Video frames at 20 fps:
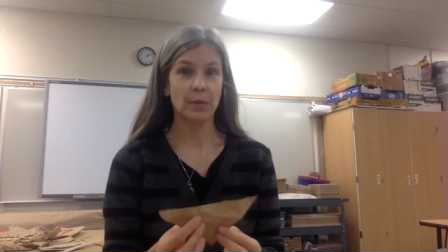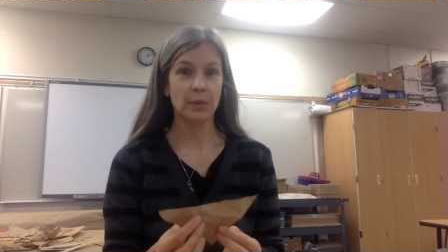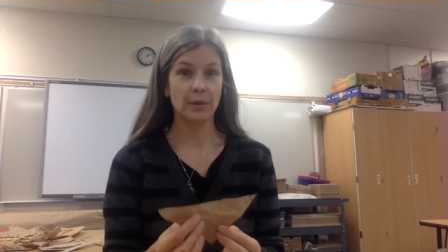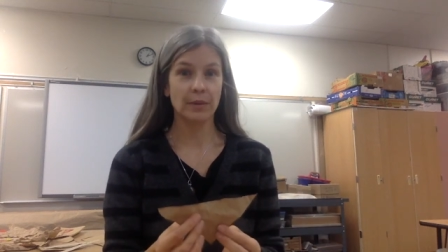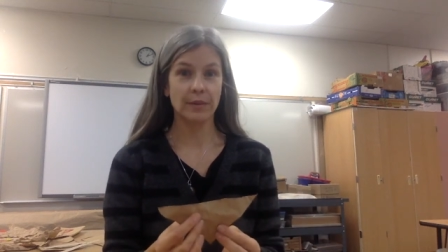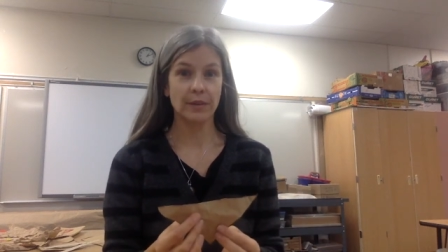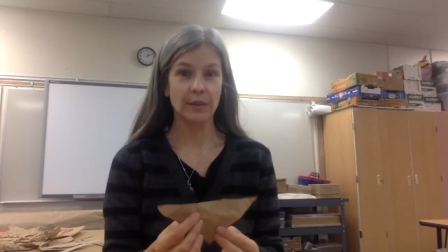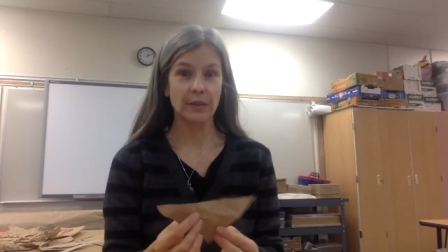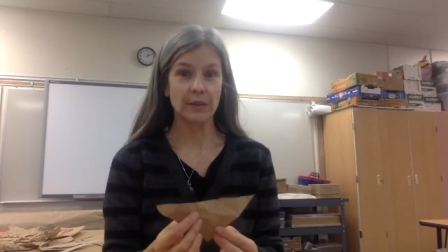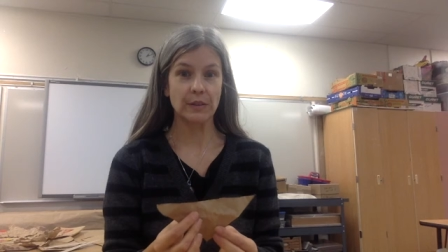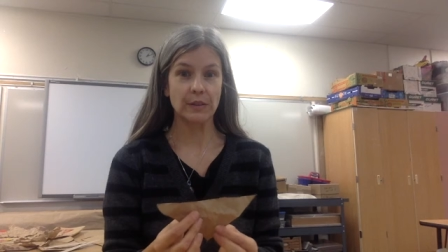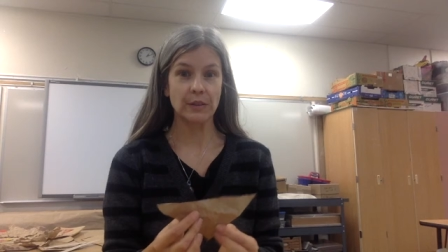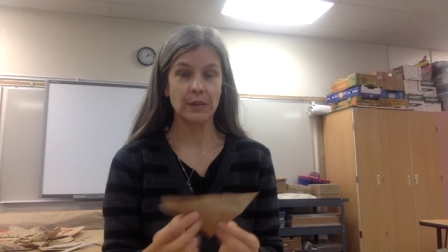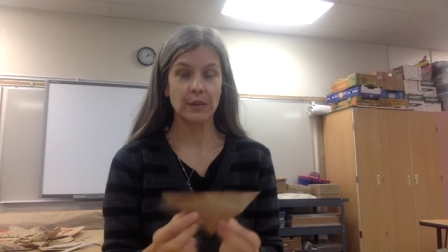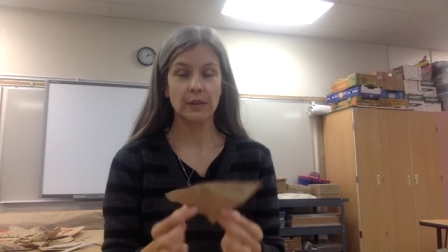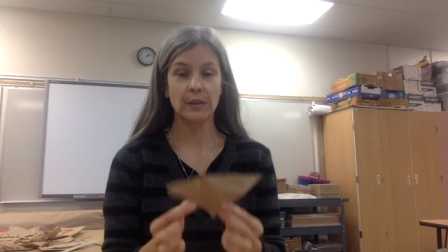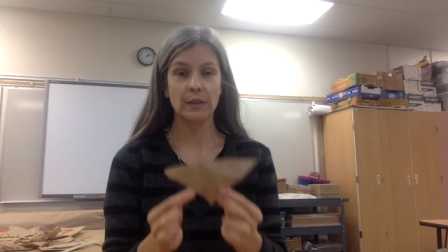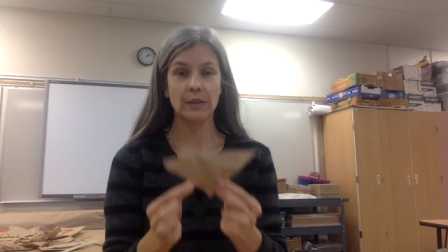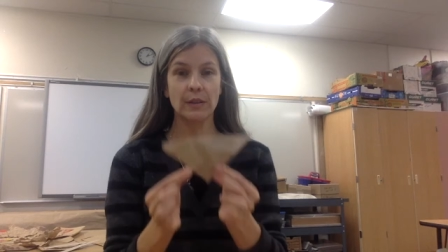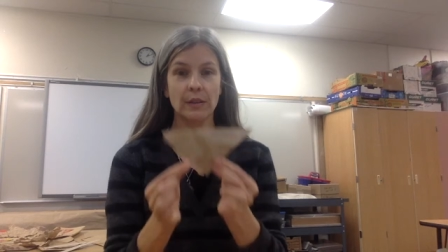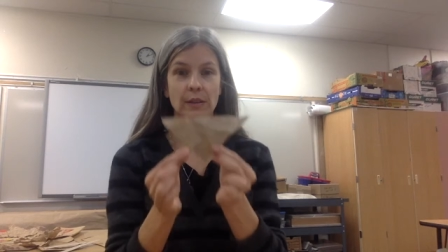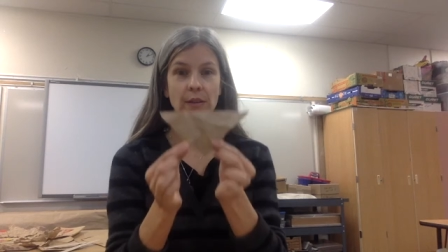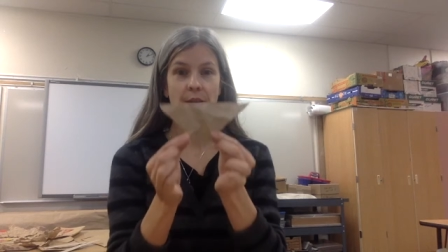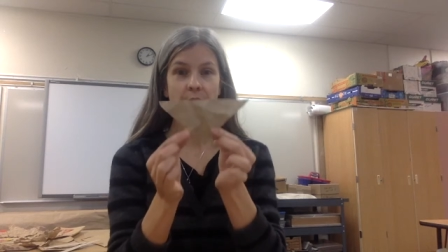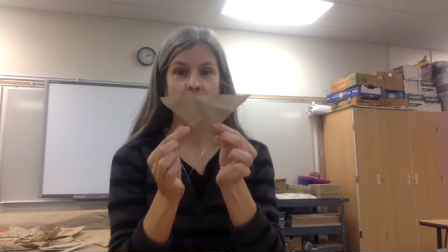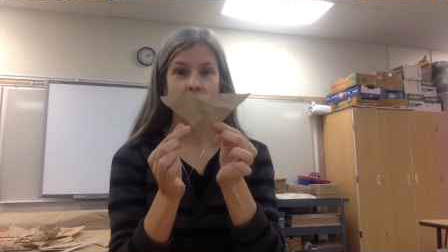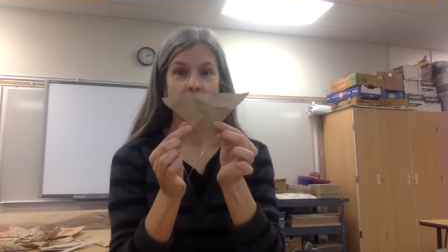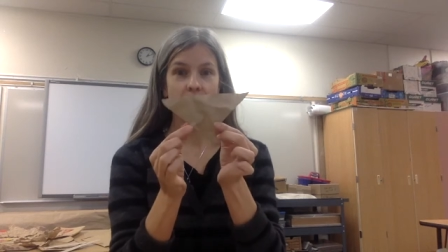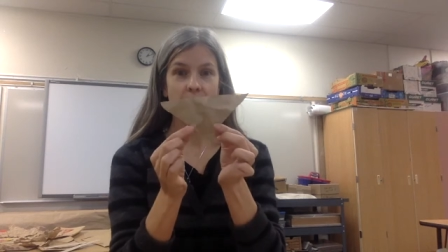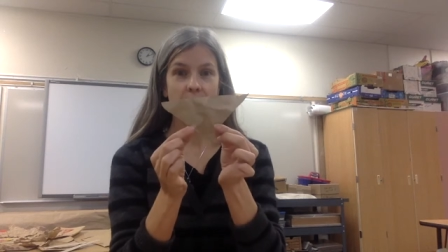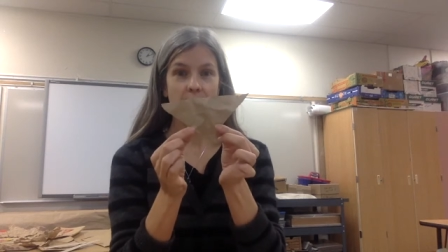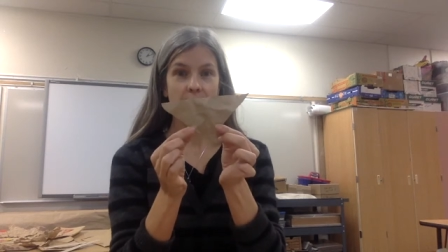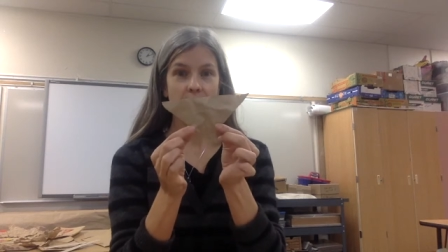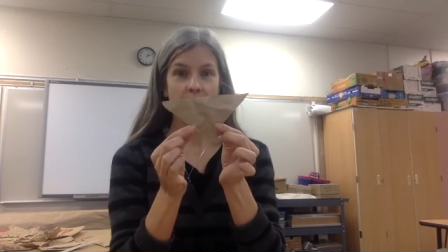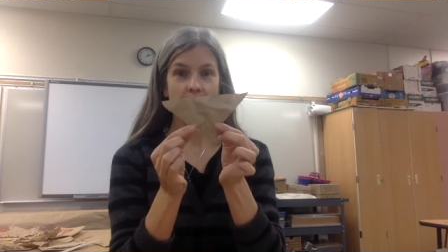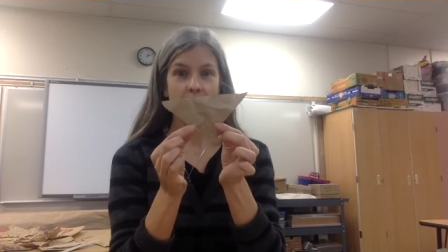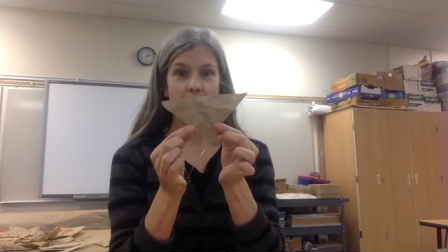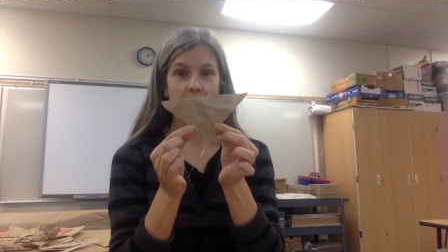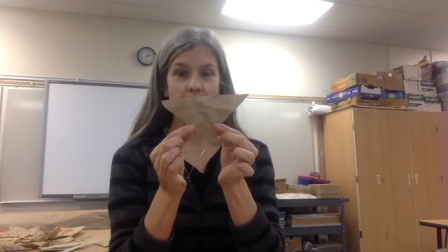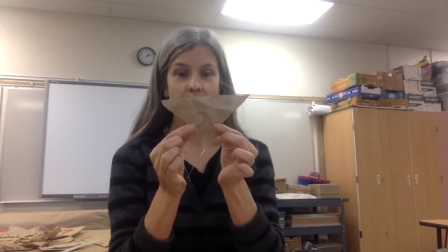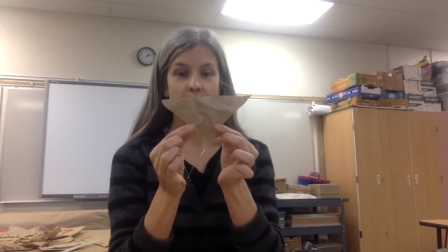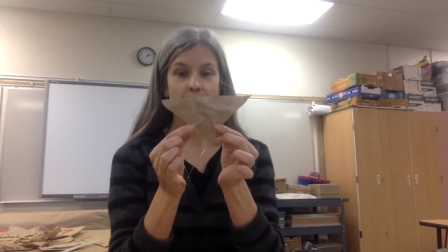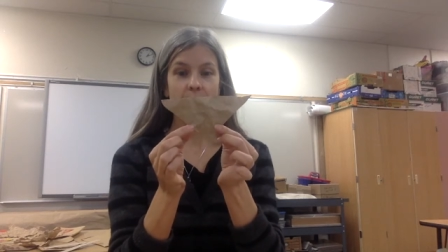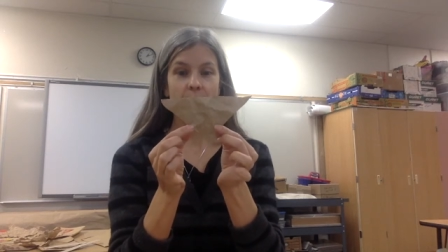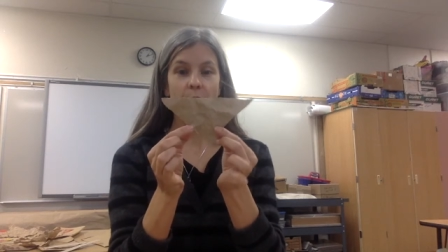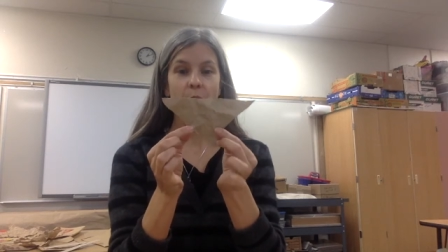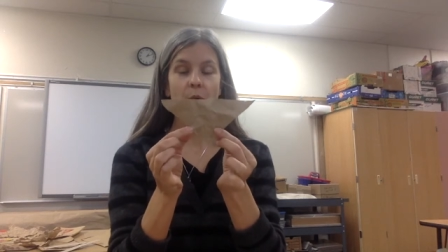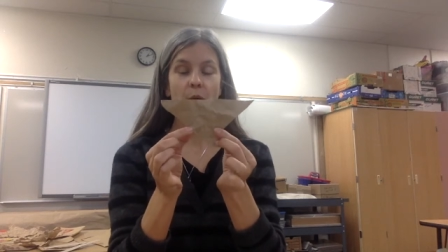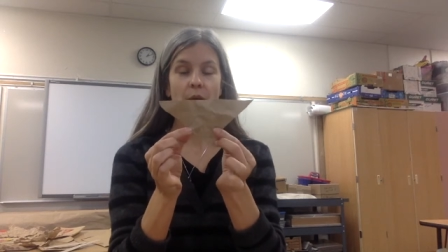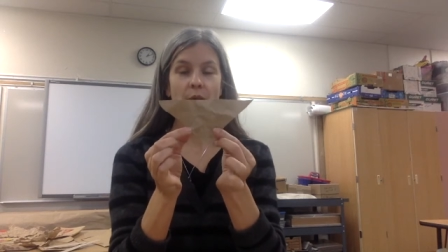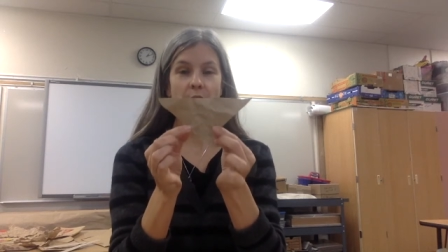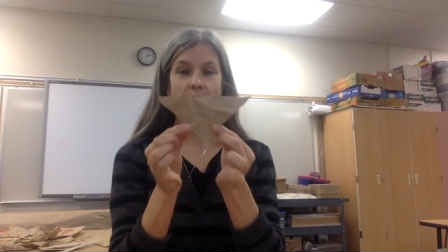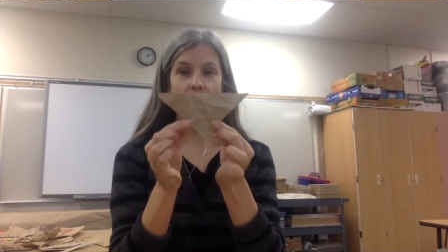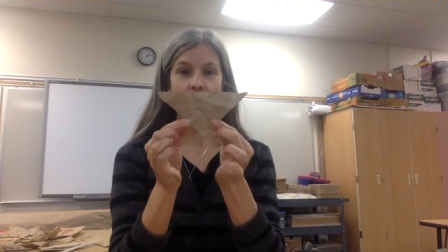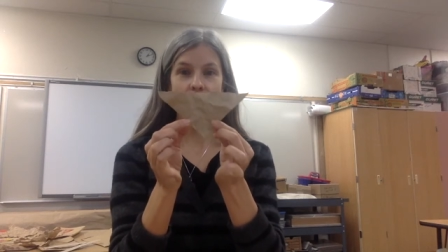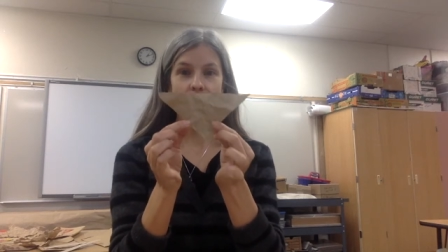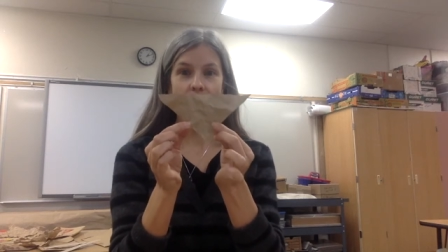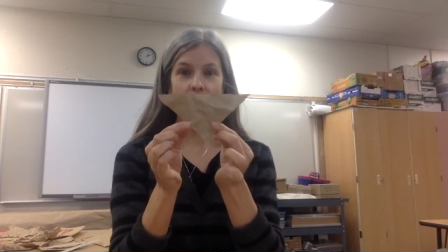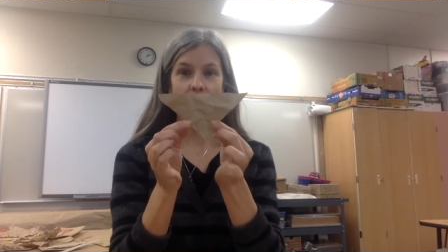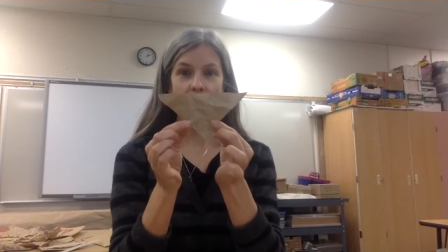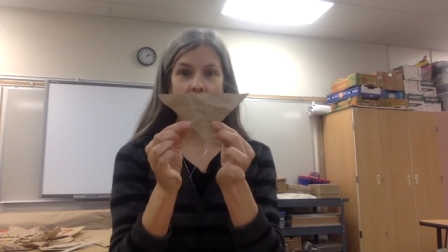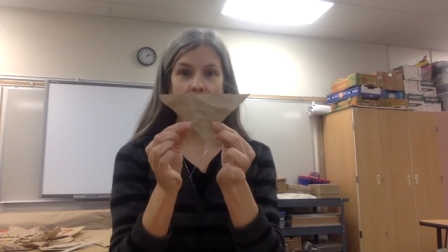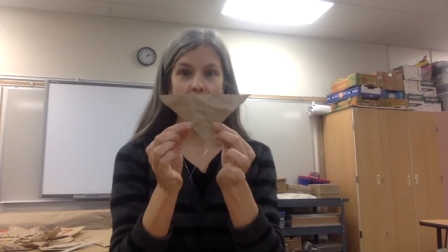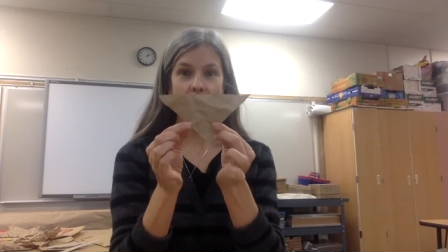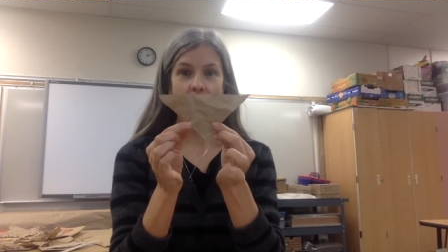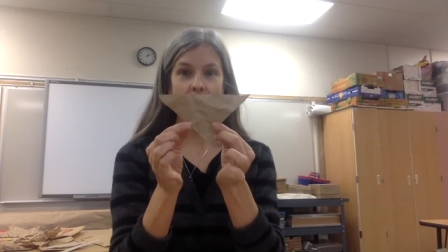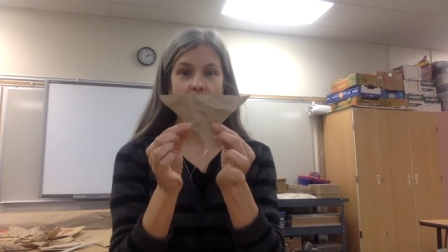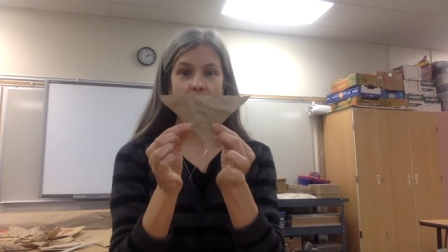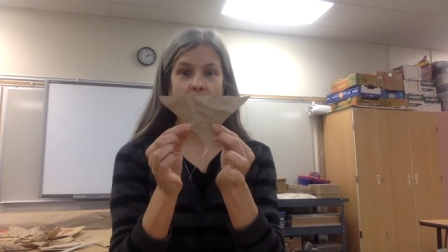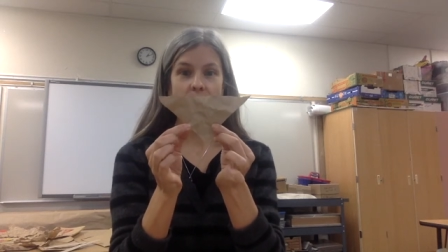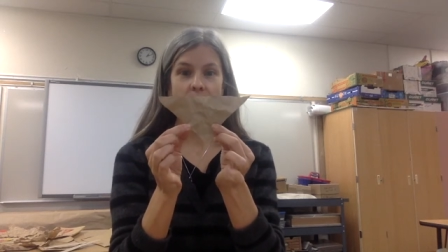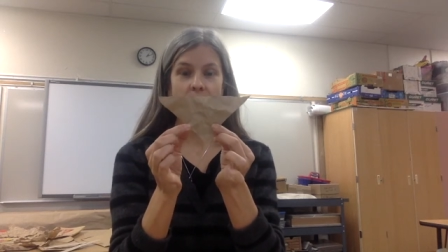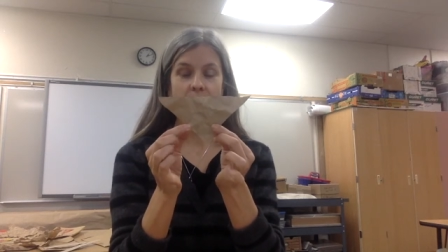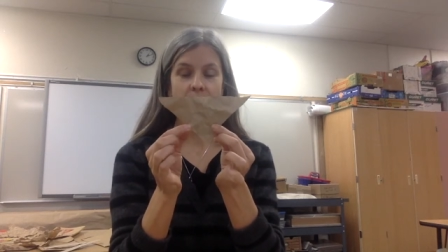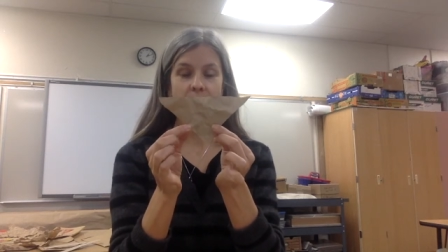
perfect circle, but one triangle.